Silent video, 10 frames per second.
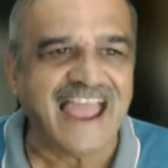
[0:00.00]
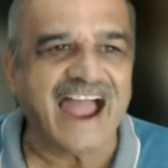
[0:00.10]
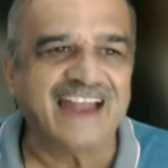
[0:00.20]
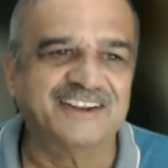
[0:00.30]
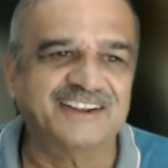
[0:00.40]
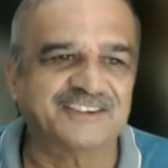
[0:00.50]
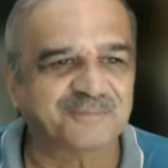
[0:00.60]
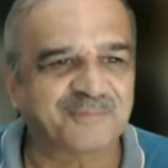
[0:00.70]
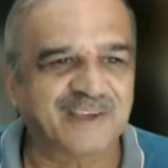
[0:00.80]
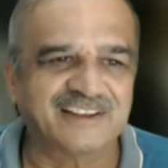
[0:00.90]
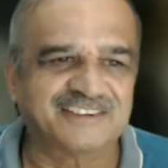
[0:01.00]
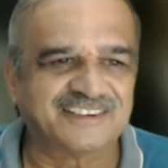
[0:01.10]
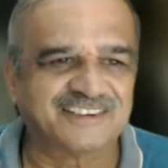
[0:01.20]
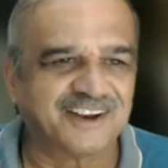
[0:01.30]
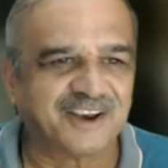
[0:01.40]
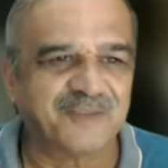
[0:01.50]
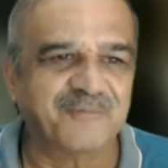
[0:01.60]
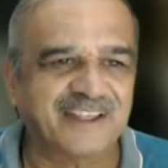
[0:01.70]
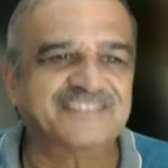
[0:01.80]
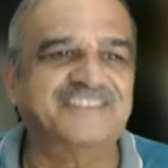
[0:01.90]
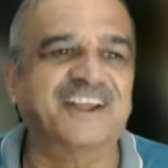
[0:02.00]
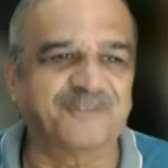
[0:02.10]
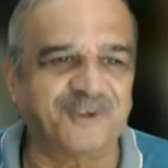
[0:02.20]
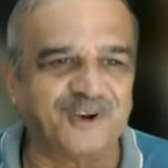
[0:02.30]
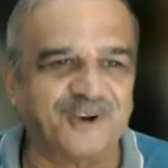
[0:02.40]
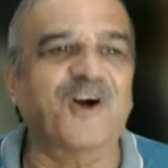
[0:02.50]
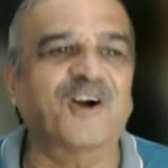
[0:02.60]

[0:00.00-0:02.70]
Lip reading: and this smells remains there for a long.